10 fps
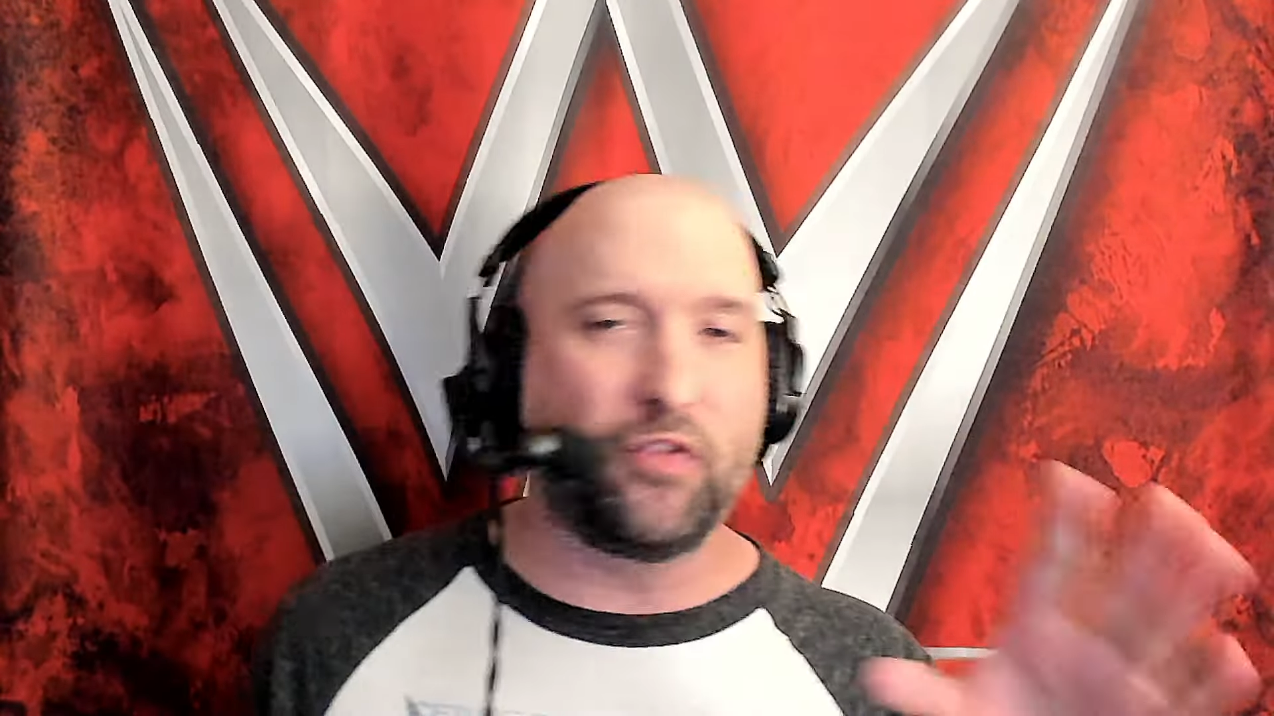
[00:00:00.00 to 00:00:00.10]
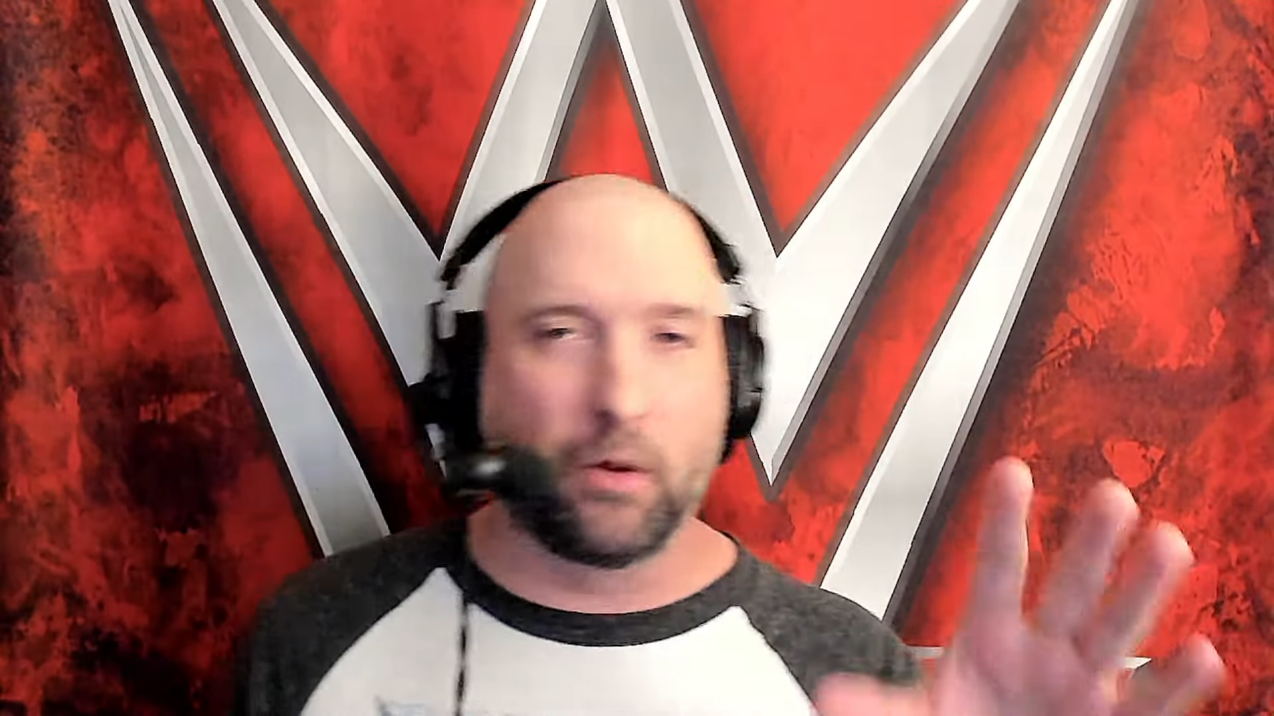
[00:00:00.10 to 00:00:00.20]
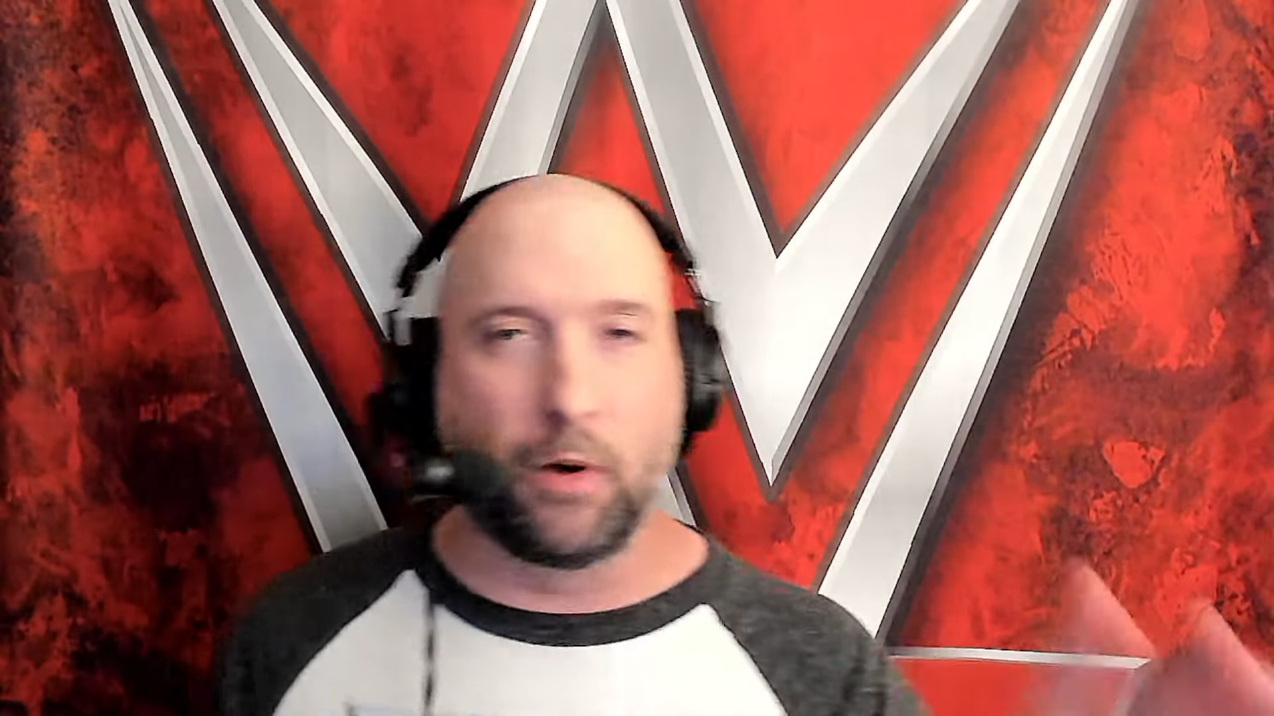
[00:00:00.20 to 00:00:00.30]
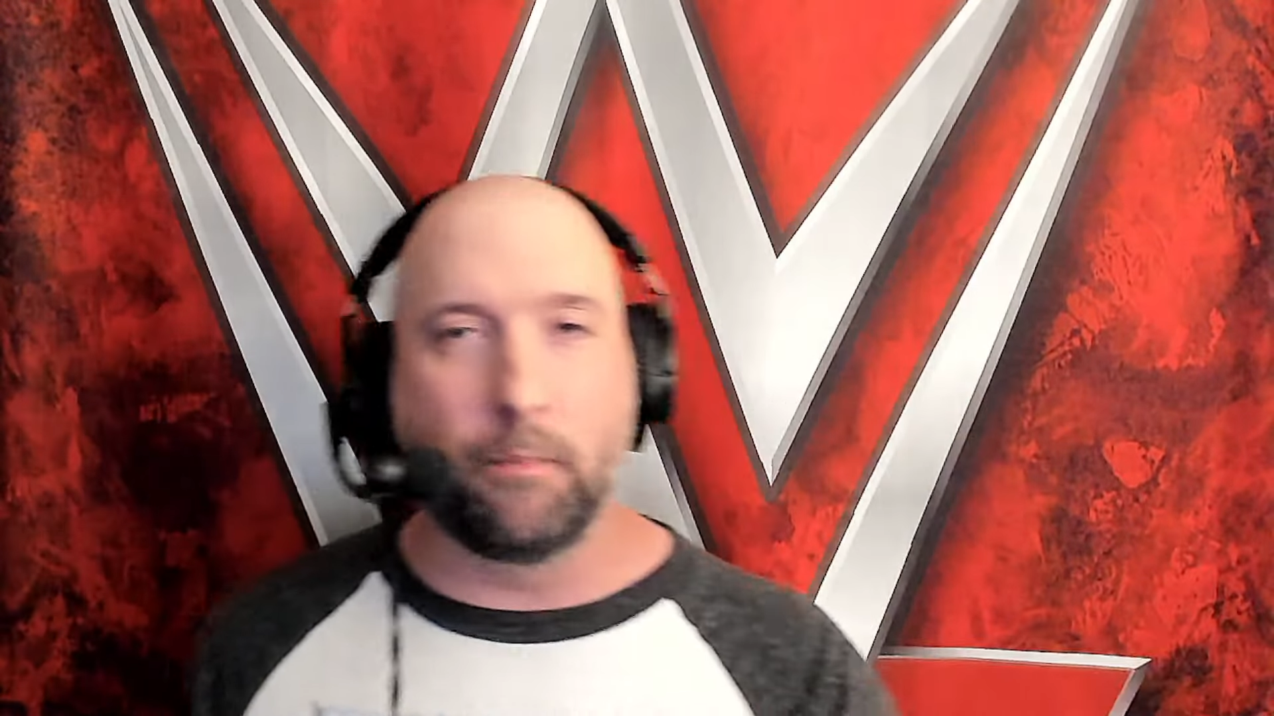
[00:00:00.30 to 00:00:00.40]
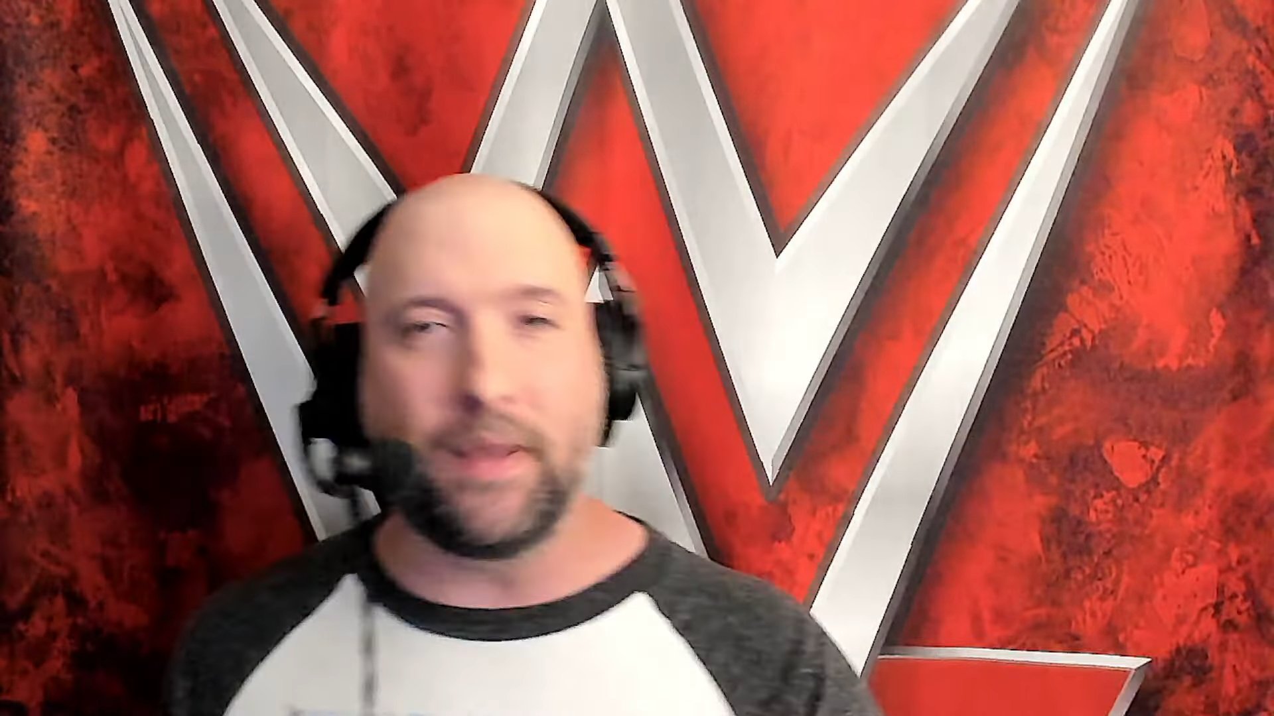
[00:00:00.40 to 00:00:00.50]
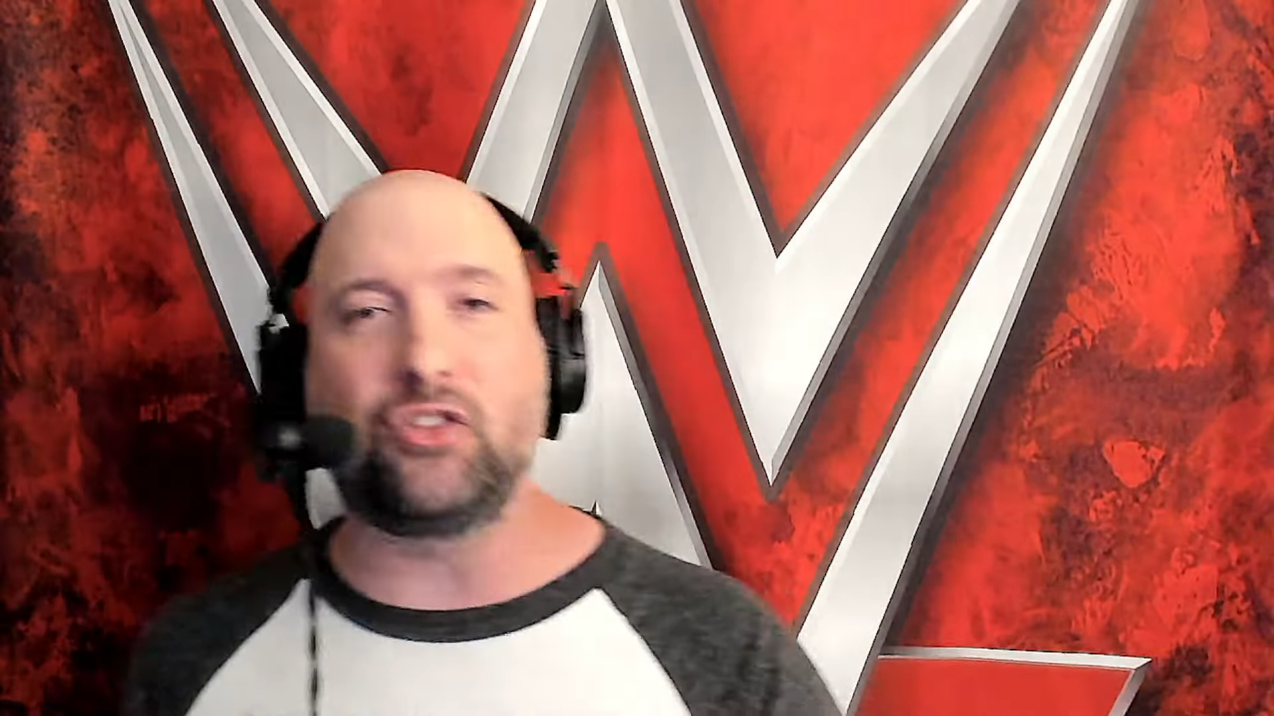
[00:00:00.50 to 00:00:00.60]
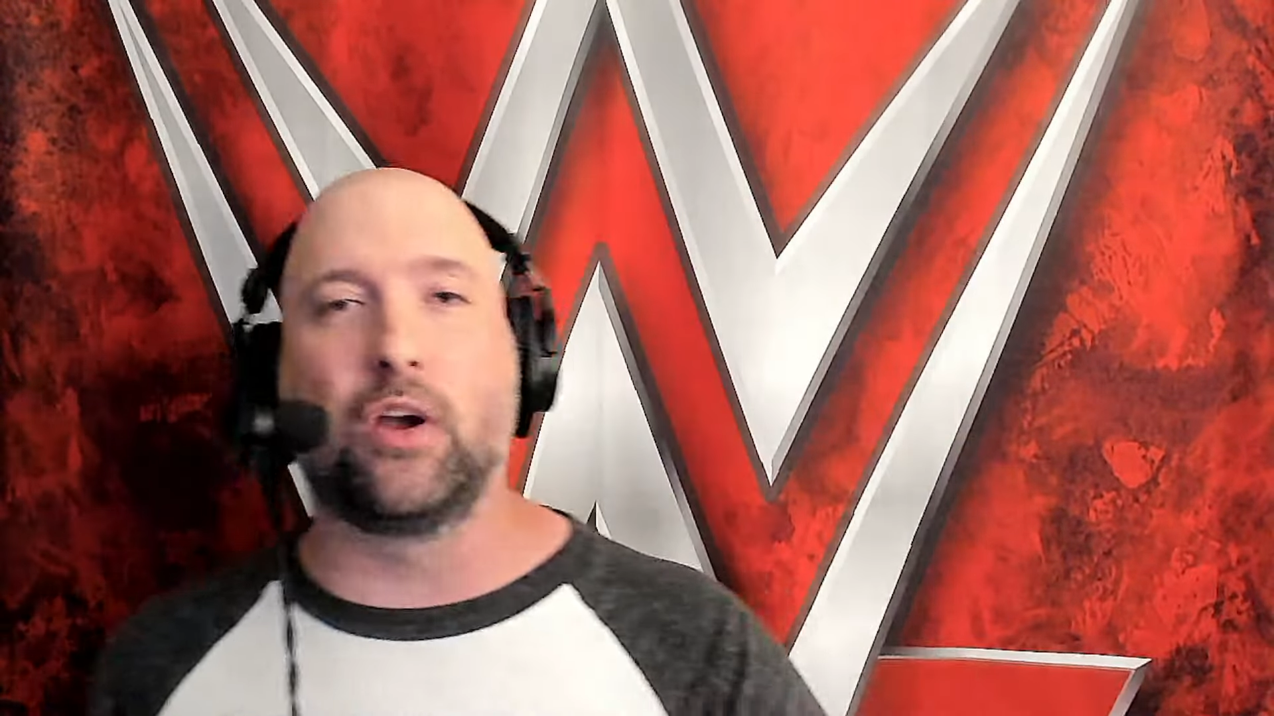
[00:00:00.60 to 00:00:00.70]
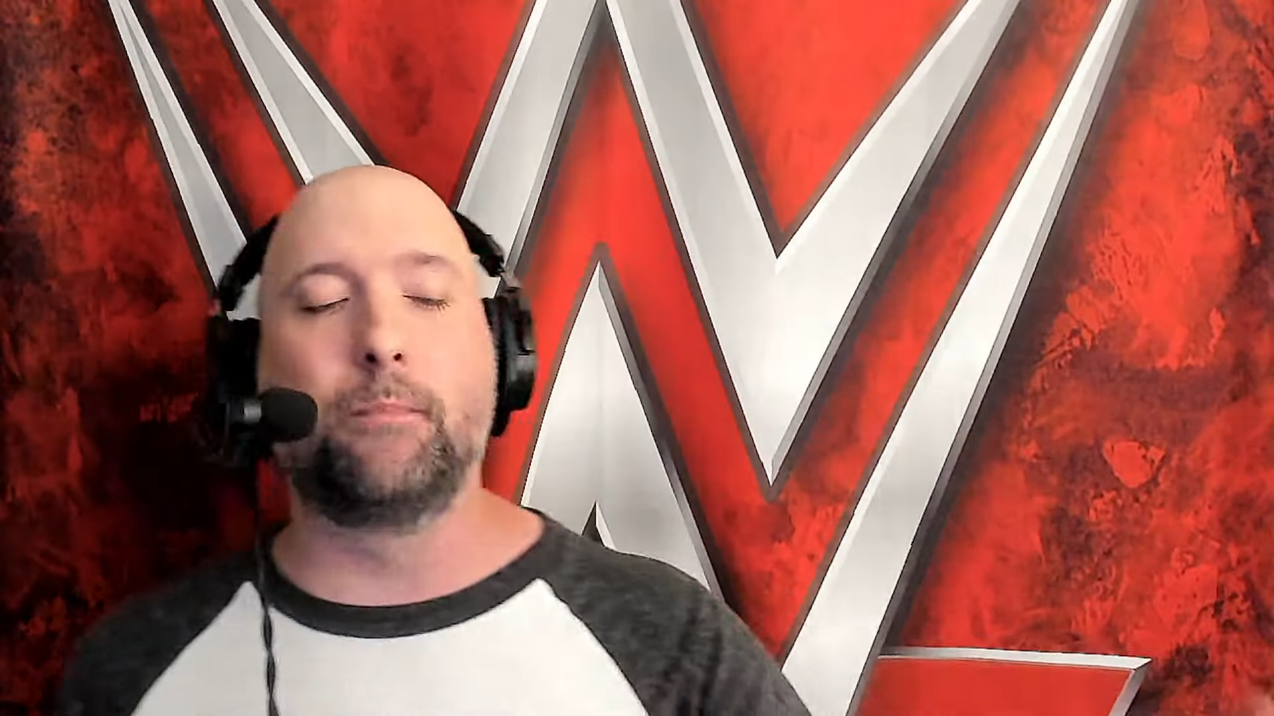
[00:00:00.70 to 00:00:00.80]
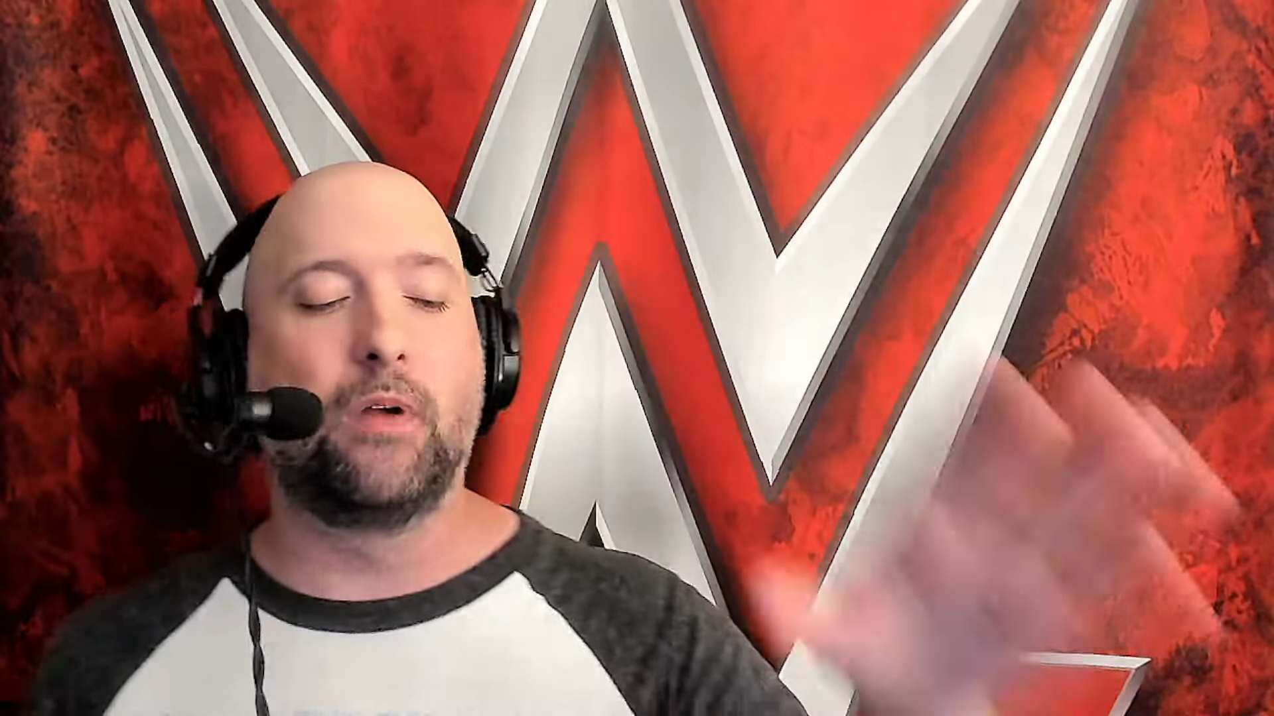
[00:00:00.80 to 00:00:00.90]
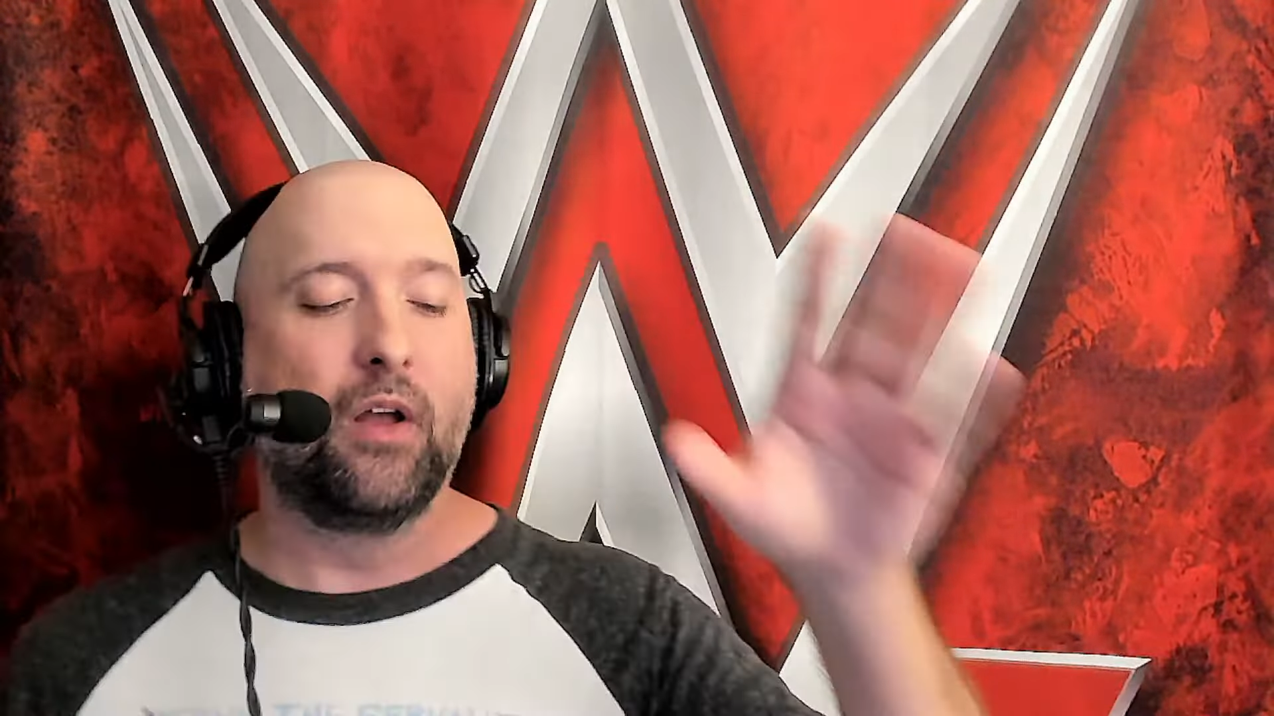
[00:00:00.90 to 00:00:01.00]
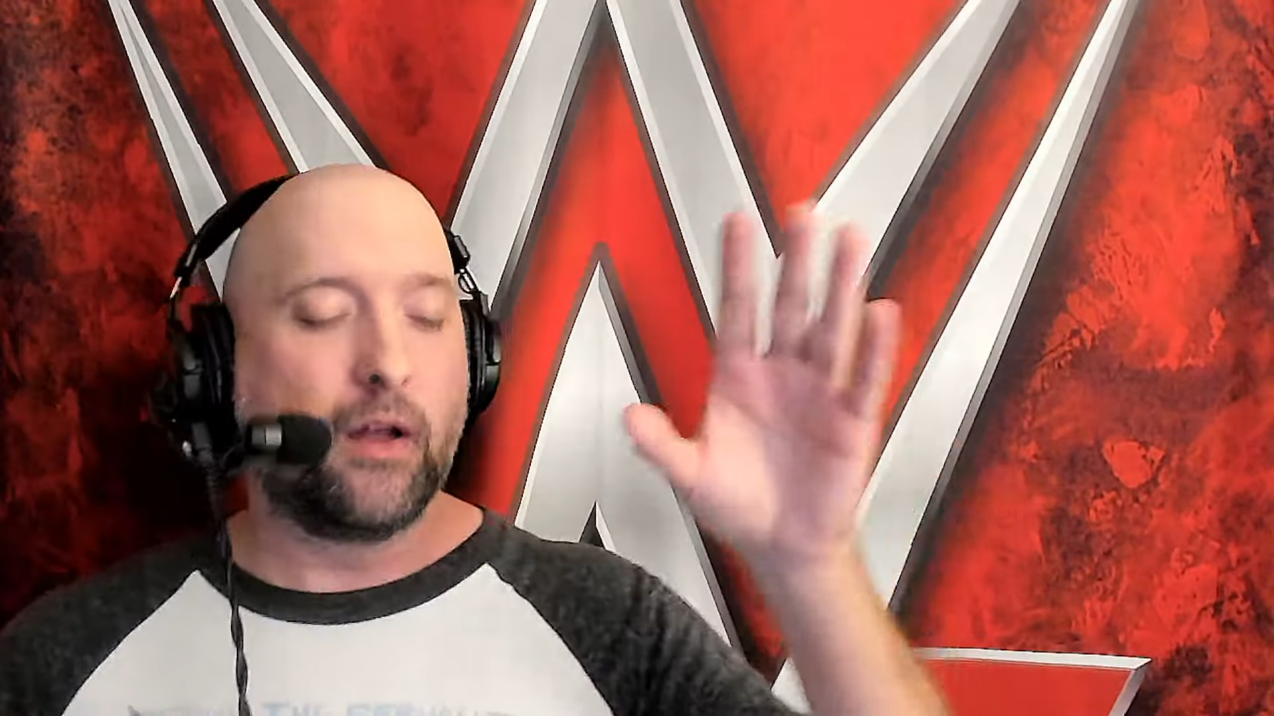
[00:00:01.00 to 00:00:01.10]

The momentum,